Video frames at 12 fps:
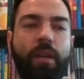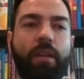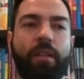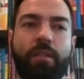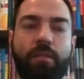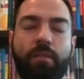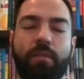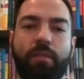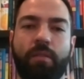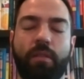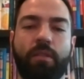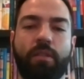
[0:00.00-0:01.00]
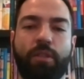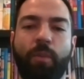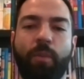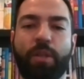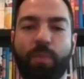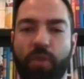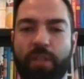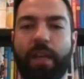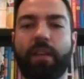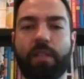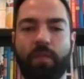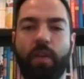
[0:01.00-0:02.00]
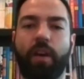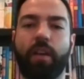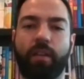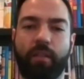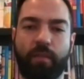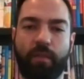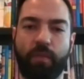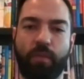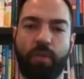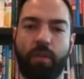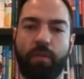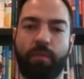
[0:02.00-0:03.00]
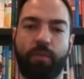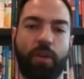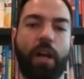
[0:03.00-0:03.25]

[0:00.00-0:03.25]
It's so much more satisfying for